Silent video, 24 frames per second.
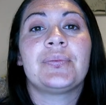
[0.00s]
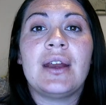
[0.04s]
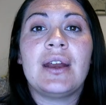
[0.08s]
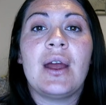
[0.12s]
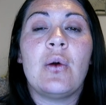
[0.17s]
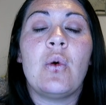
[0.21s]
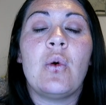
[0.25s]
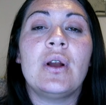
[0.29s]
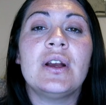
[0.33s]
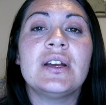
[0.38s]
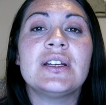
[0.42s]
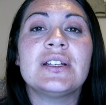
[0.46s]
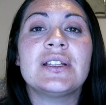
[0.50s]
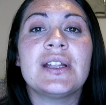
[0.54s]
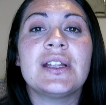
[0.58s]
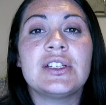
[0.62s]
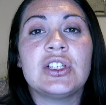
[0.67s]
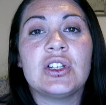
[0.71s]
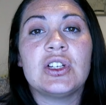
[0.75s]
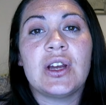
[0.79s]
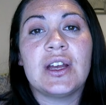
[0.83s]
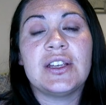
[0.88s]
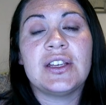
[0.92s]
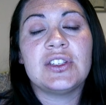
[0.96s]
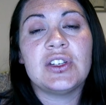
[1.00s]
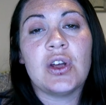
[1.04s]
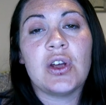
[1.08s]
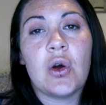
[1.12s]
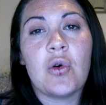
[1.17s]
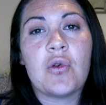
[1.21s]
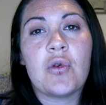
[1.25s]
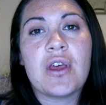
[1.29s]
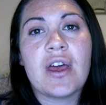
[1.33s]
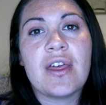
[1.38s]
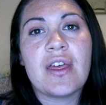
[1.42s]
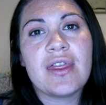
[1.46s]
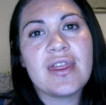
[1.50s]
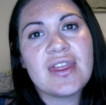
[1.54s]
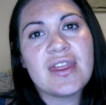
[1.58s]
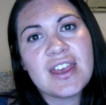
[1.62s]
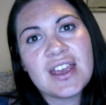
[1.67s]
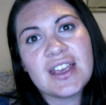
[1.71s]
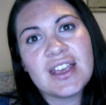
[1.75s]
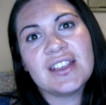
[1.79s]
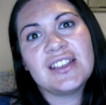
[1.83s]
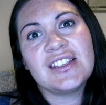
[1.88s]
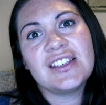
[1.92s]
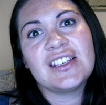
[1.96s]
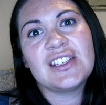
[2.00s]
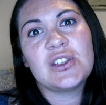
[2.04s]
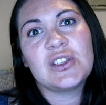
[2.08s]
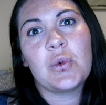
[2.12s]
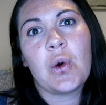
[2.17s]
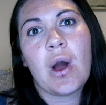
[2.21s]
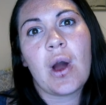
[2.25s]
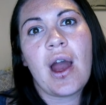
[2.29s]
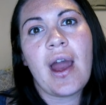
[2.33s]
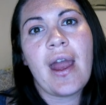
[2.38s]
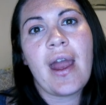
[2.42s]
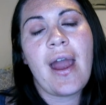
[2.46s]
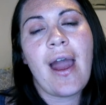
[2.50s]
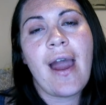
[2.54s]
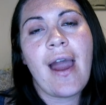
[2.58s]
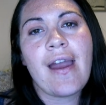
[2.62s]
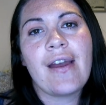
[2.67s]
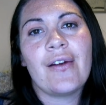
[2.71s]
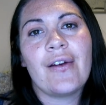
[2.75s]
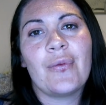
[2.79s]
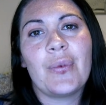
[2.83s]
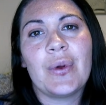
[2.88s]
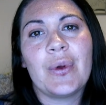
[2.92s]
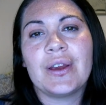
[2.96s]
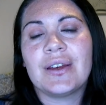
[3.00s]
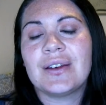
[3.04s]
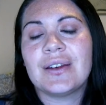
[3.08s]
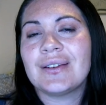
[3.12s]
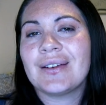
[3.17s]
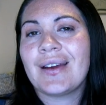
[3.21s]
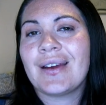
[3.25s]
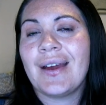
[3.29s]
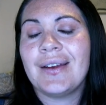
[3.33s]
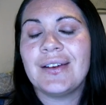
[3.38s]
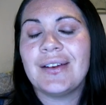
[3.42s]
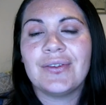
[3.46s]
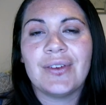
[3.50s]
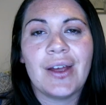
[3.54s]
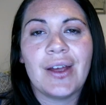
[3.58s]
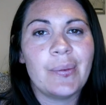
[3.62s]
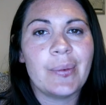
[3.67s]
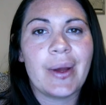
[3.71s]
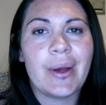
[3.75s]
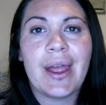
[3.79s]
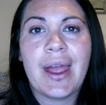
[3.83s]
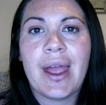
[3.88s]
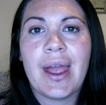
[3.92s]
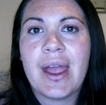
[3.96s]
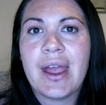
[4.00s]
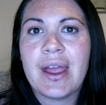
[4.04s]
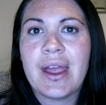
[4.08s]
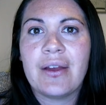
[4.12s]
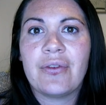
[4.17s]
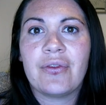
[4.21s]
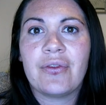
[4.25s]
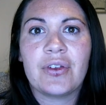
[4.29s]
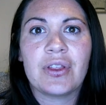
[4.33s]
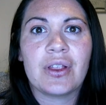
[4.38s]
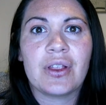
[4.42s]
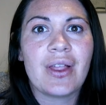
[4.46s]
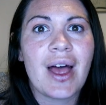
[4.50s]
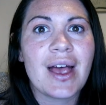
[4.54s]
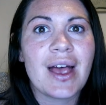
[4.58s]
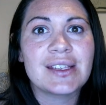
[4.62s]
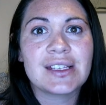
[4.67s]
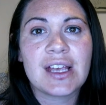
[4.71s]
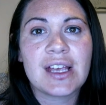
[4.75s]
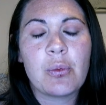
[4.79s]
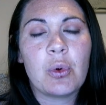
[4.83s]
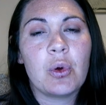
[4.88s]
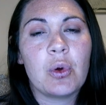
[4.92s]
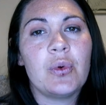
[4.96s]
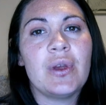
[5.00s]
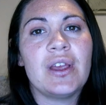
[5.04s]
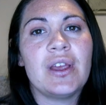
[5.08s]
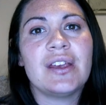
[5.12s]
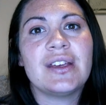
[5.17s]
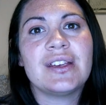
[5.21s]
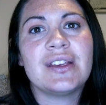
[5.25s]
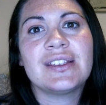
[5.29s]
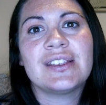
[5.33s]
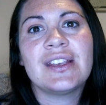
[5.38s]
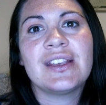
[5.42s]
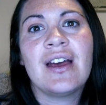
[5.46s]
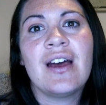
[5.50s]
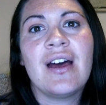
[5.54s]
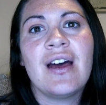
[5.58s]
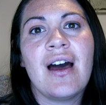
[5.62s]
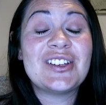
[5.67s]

I wanted to let you guys know that this is why I have been kind of MIA for the last couple weeks.